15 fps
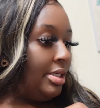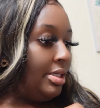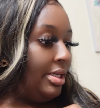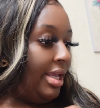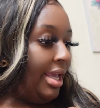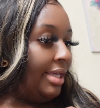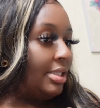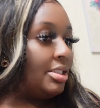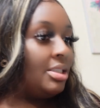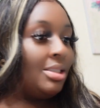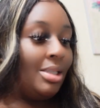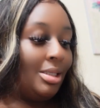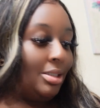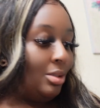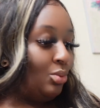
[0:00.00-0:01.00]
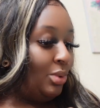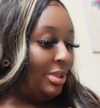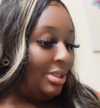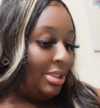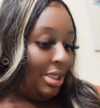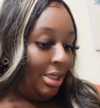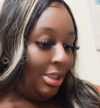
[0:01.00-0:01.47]
next, and then we
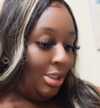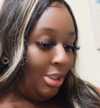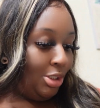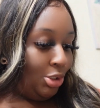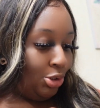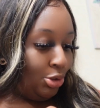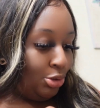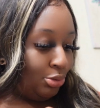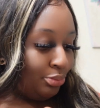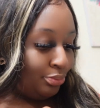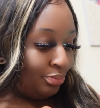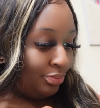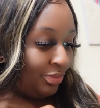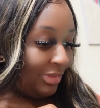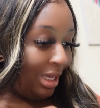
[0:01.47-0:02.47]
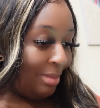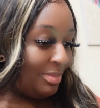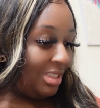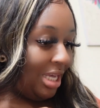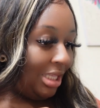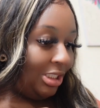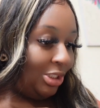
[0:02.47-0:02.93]
done, girl. I'm
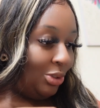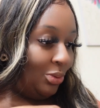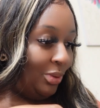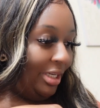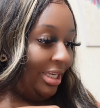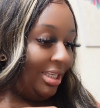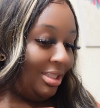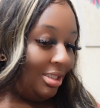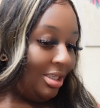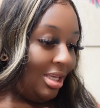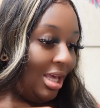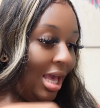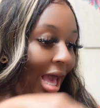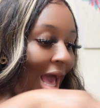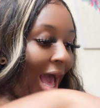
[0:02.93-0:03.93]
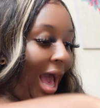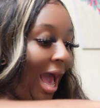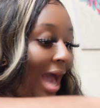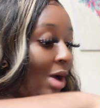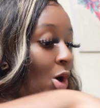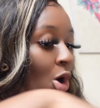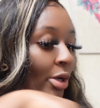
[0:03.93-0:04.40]
telling you
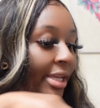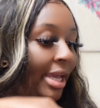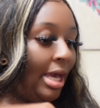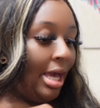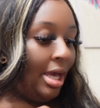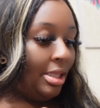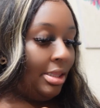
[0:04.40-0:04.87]
oh yeah,